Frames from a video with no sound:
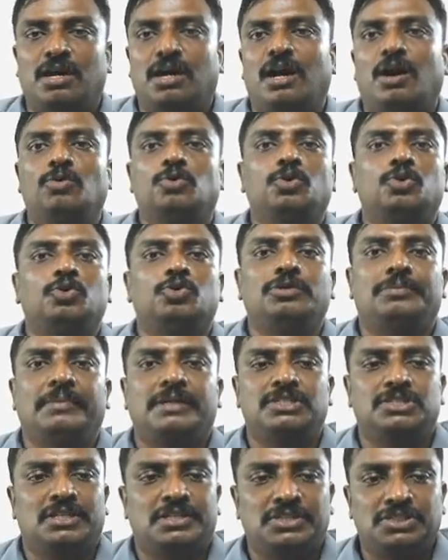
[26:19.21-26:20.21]
How to do
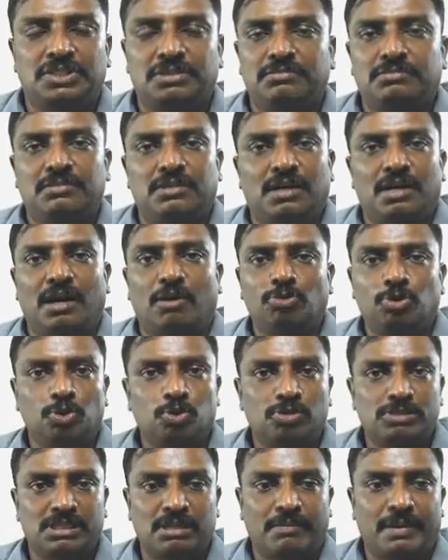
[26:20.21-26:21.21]
image addition, how to
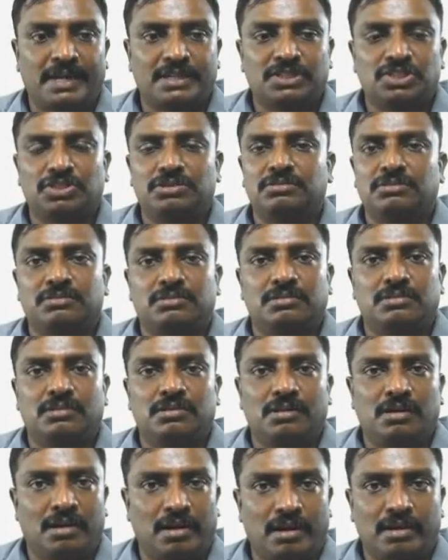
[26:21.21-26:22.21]
do subtraction,
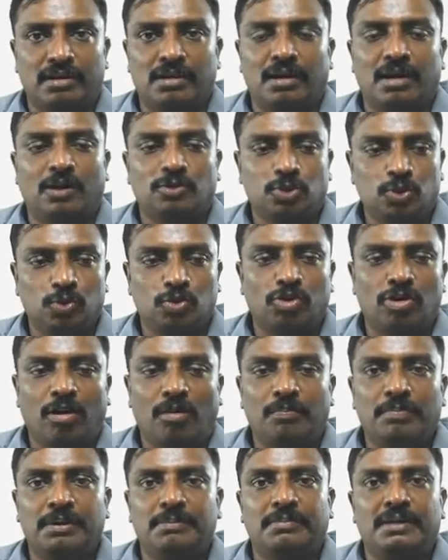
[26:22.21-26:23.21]
and how to do
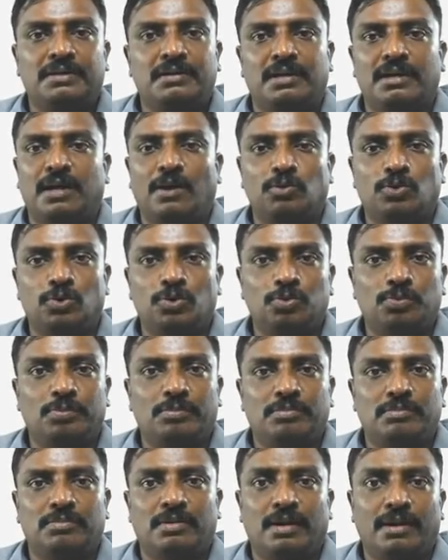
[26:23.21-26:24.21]
complement, and how to do
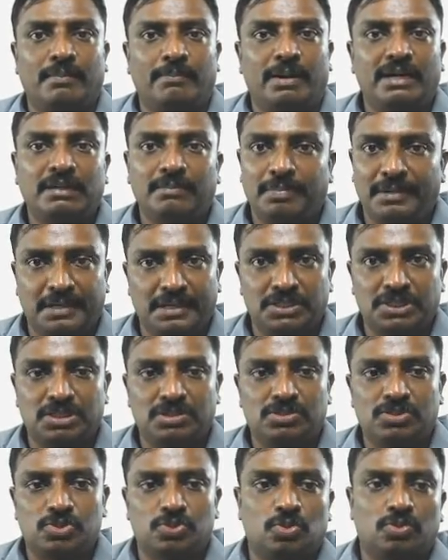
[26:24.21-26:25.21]
multiplication.
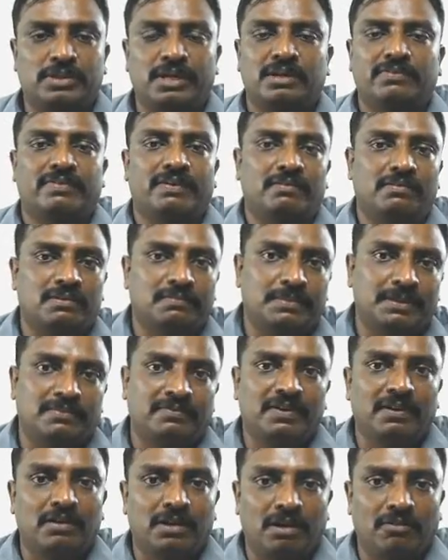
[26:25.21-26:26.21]
So that we
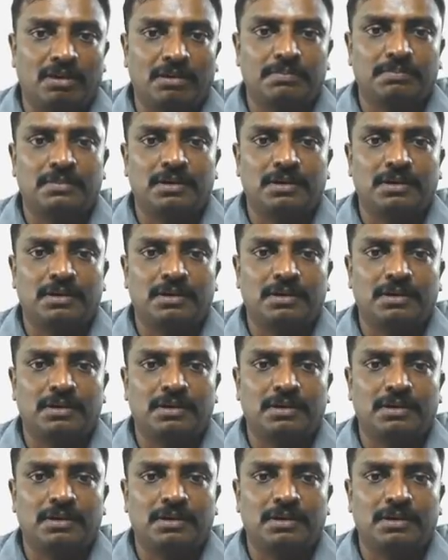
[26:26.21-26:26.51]
will cover.